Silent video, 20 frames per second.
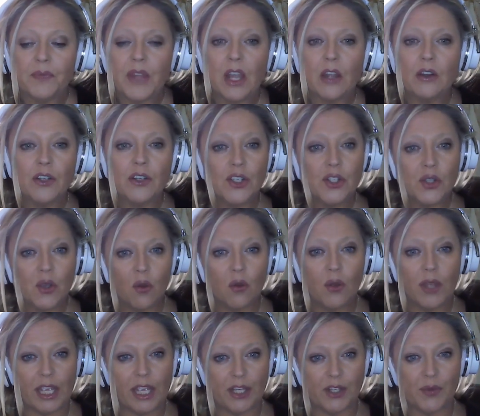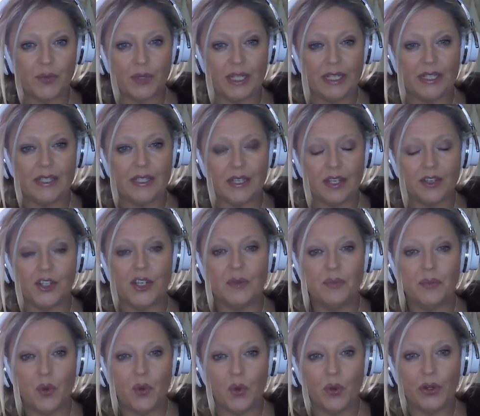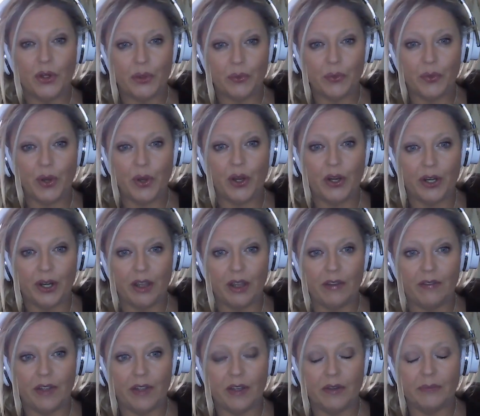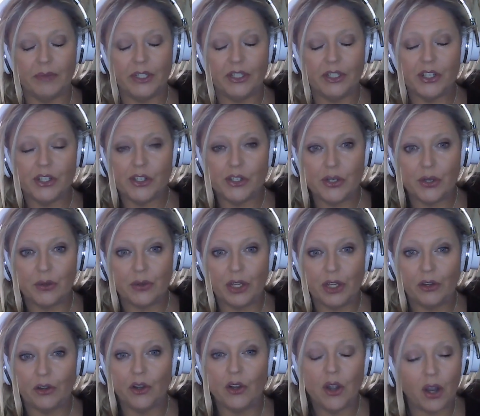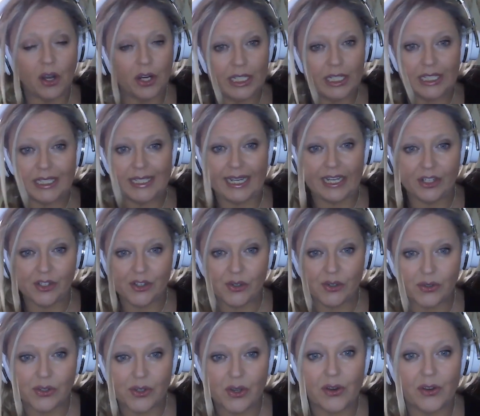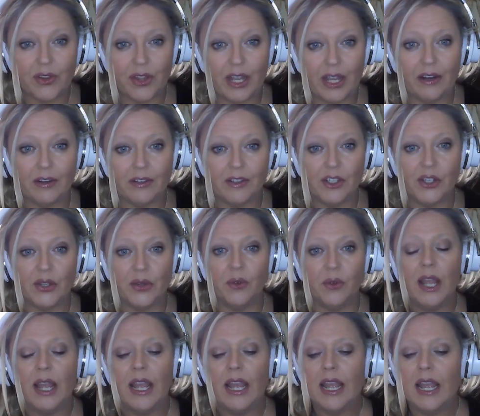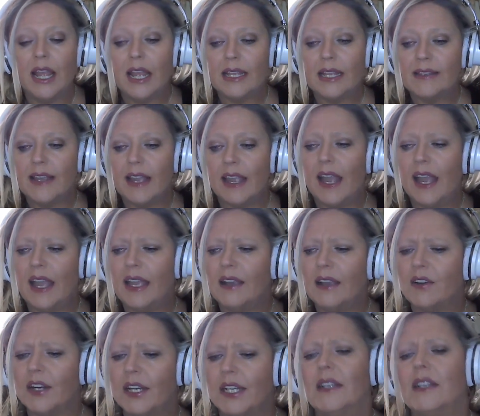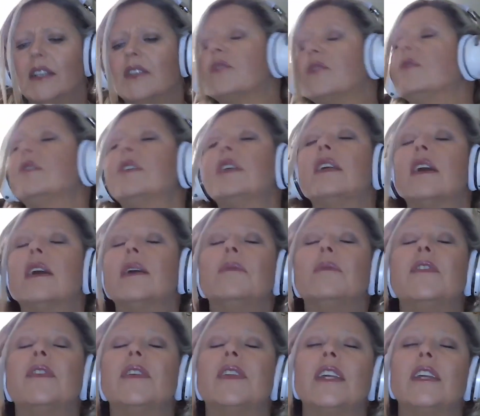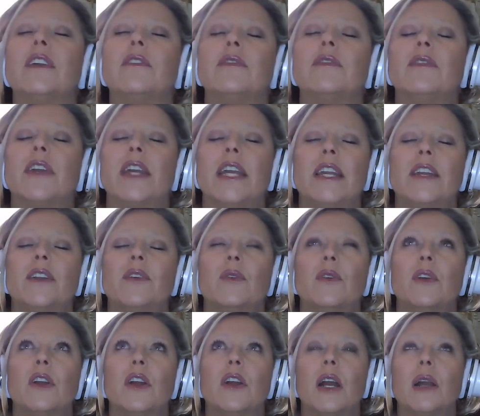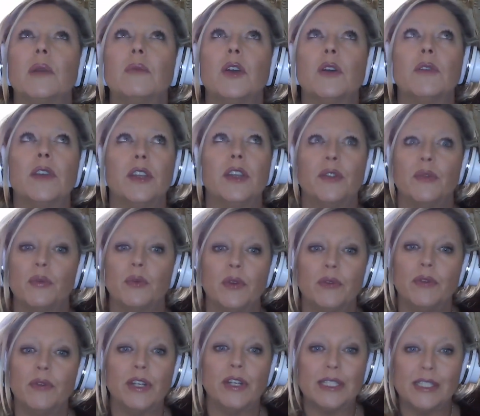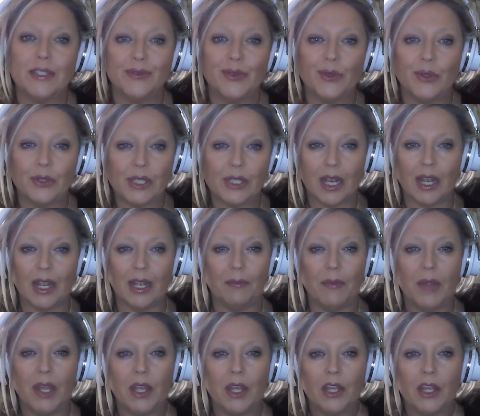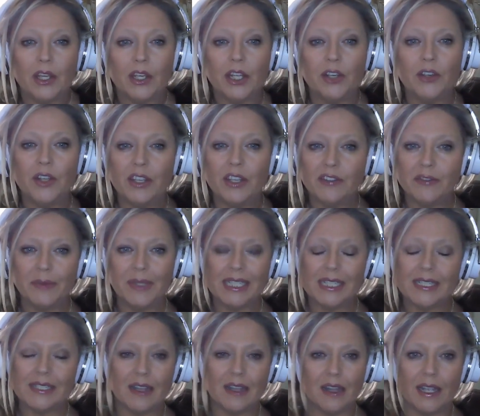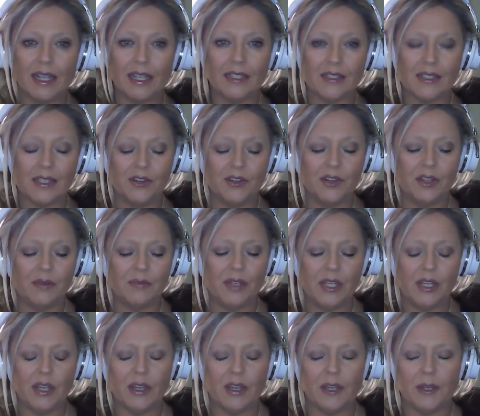our soul age plays such an important part of it. But just know that your guardian angels are there to say, hey, guardian angels, like, I'm feeling afraid, or I'm going through a very difficult time. Can you give me signs? Can you give me